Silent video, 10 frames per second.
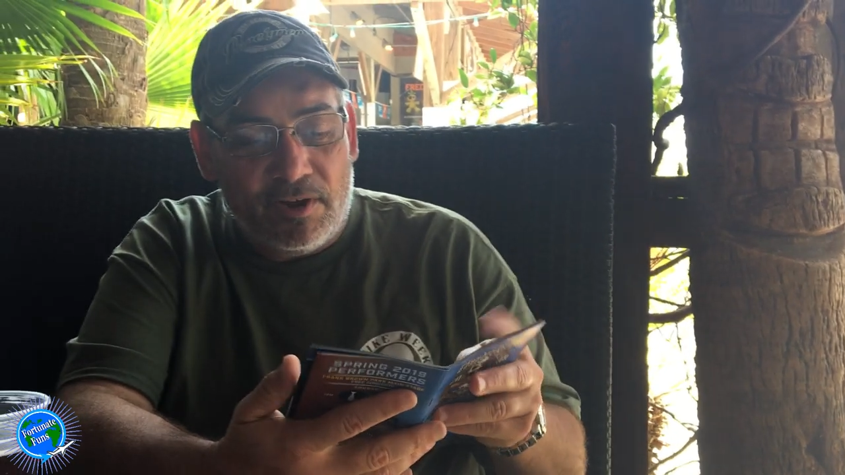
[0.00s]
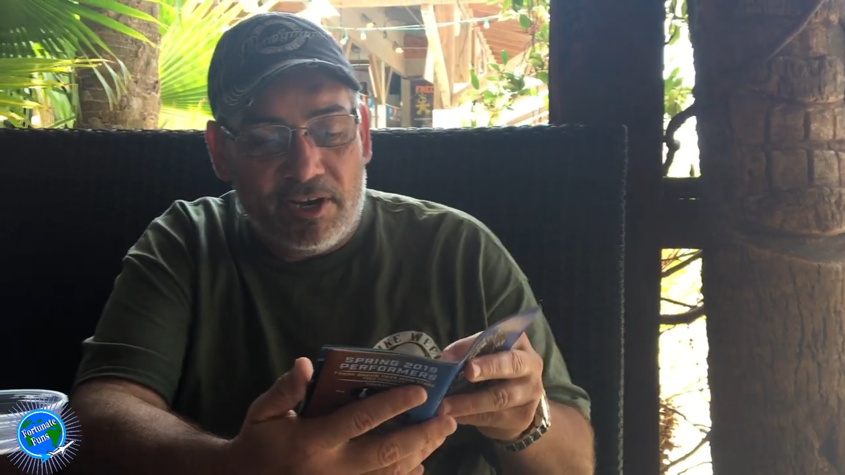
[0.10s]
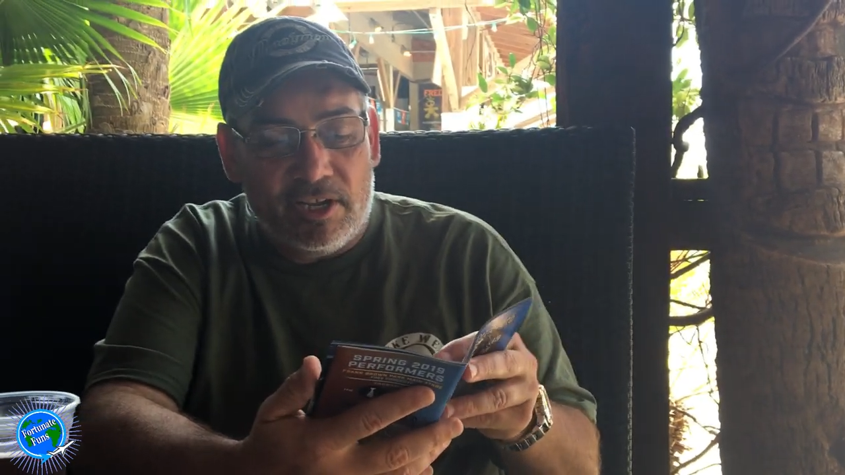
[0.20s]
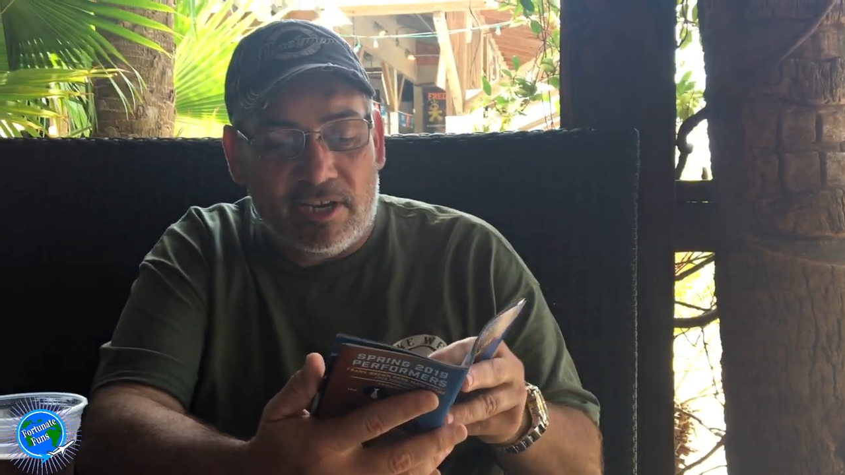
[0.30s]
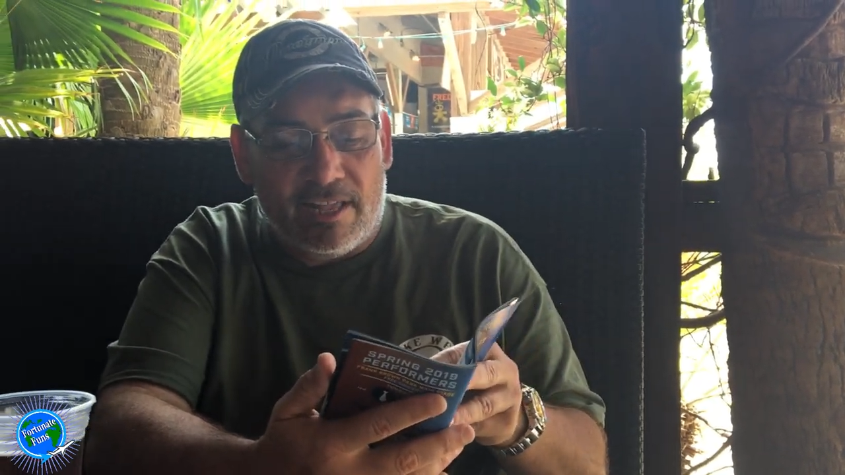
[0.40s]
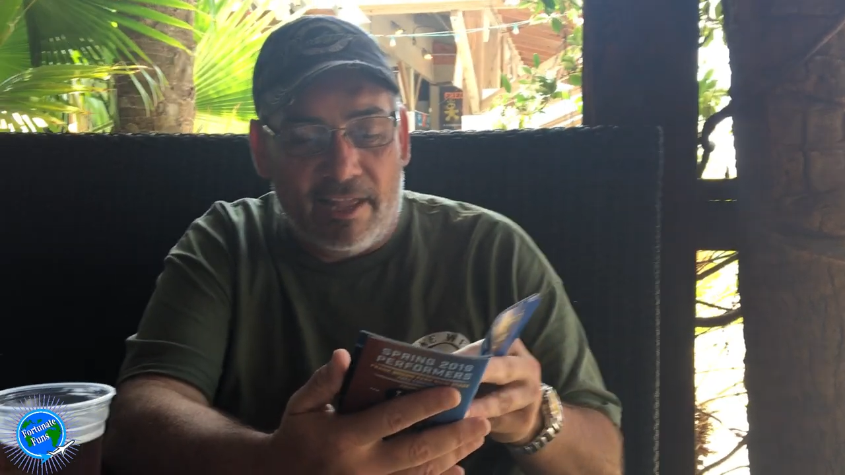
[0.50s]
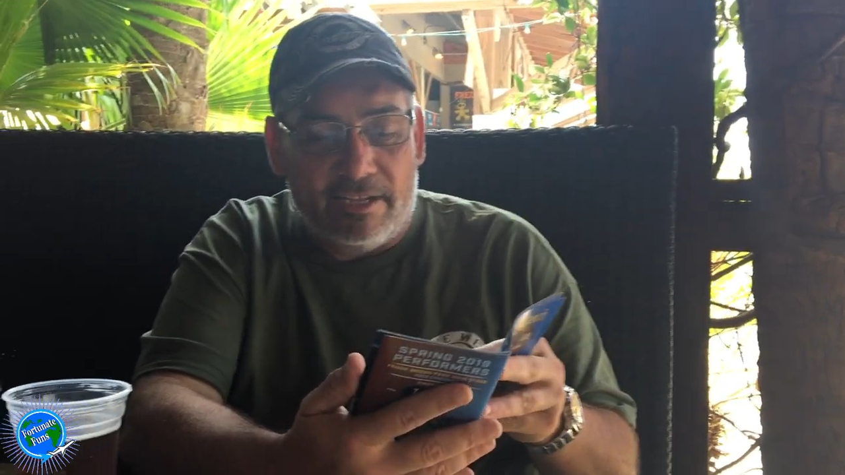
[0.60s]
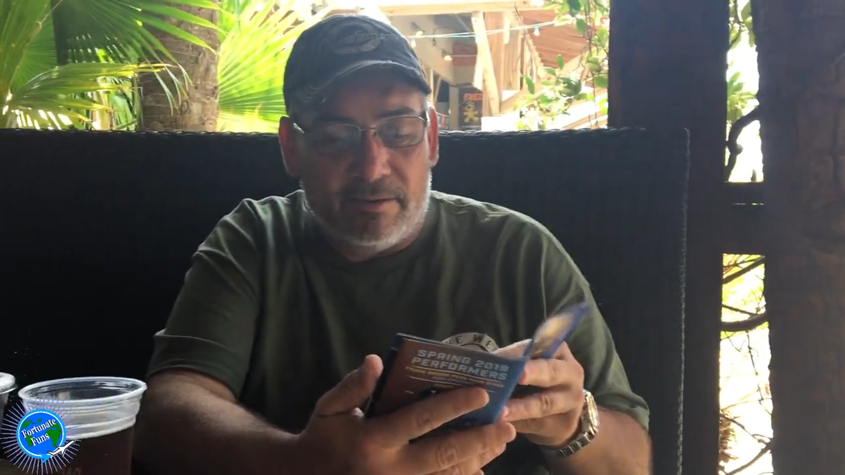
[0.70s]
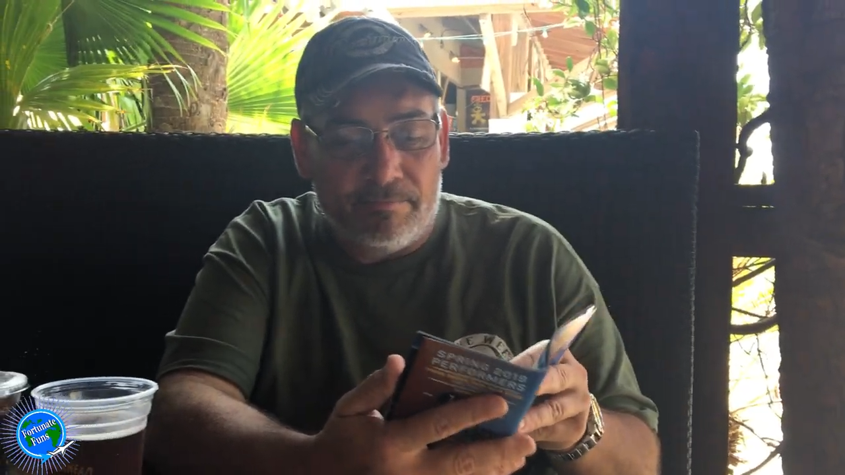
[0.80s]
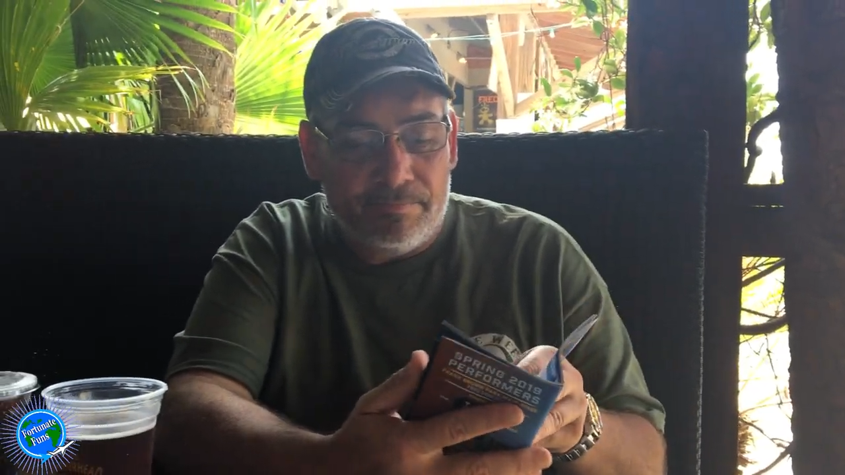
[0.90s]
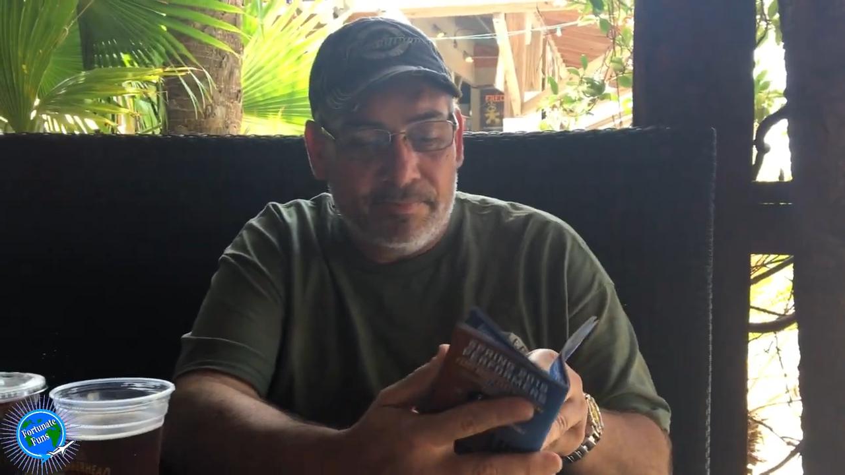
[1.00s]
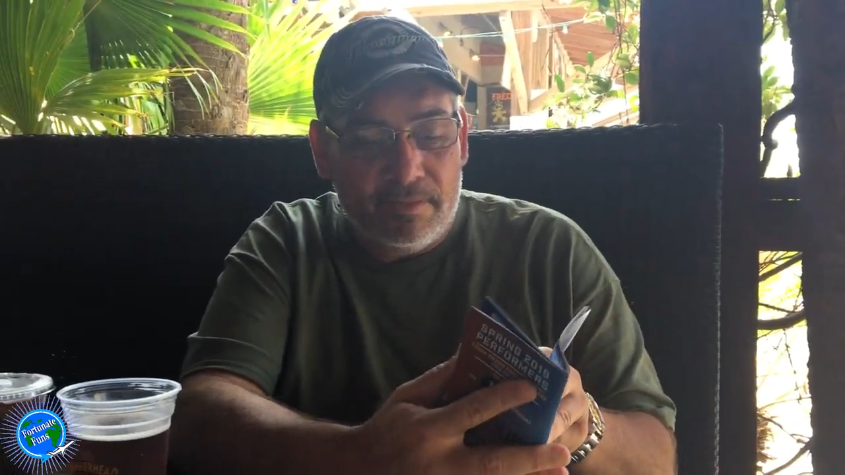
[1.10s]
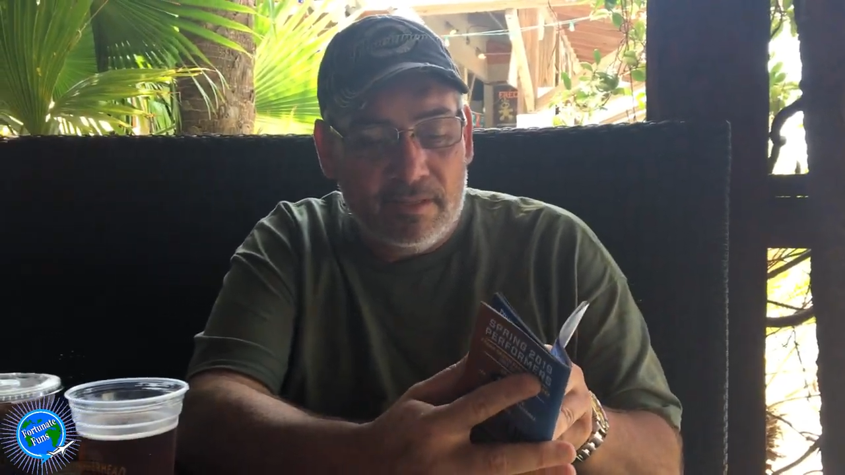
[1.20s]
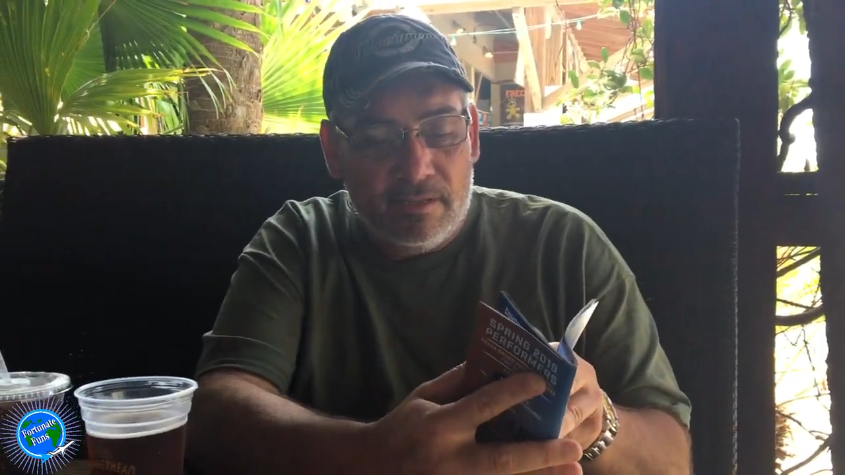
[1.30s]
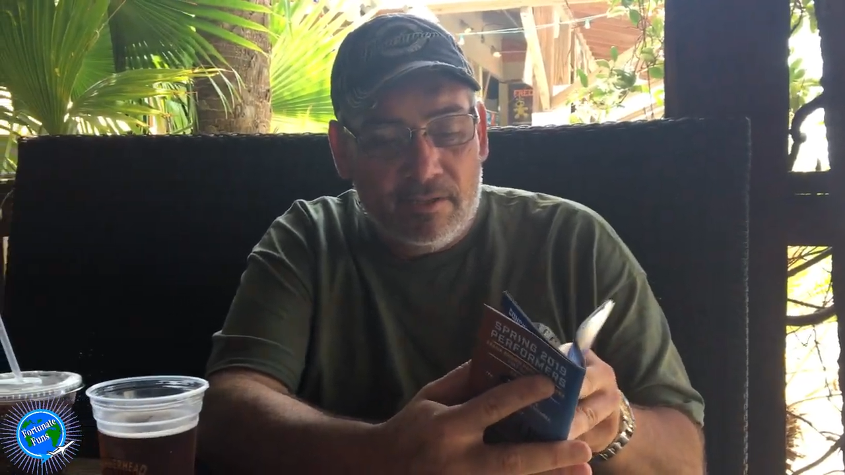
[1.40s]
very good. I like him.
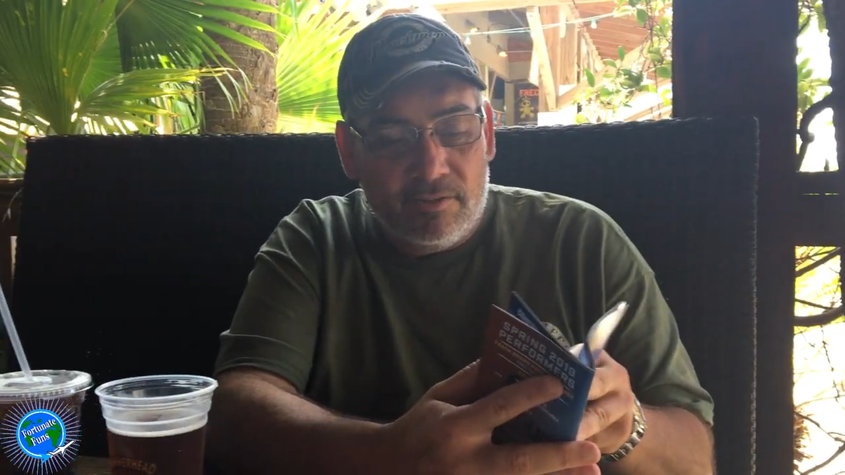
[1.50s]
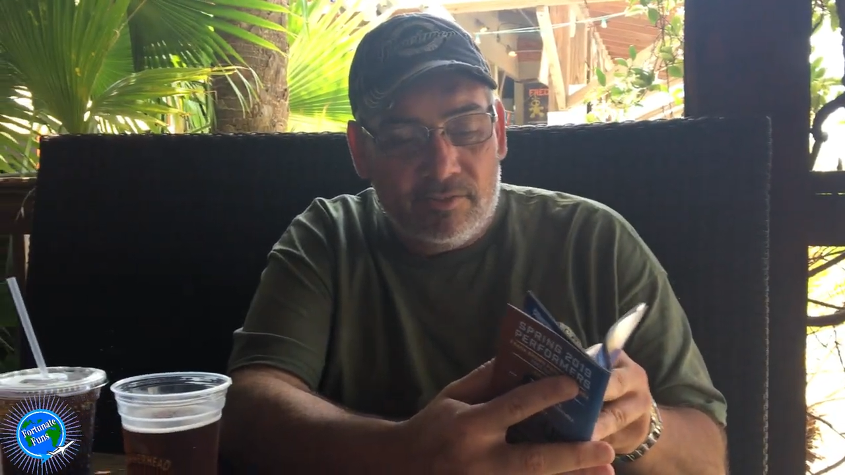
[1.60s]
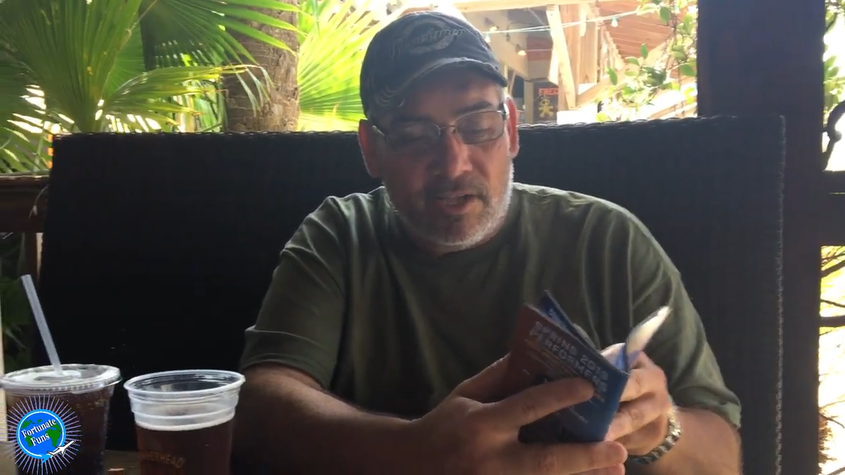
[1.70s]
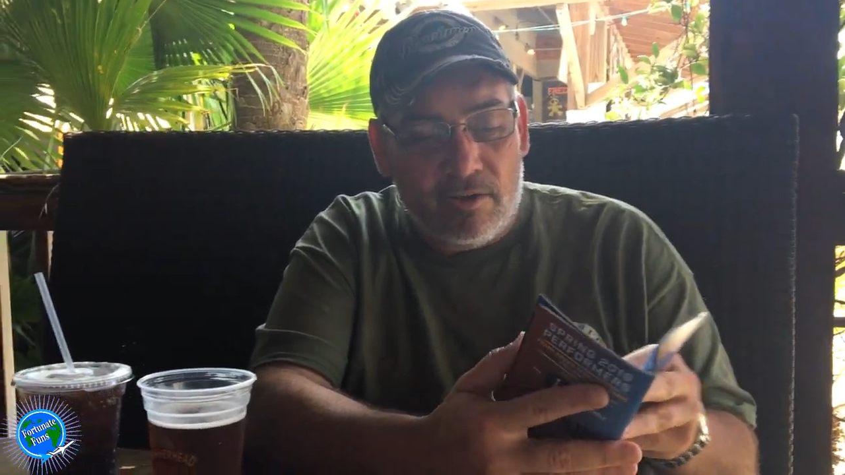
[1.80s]
A so,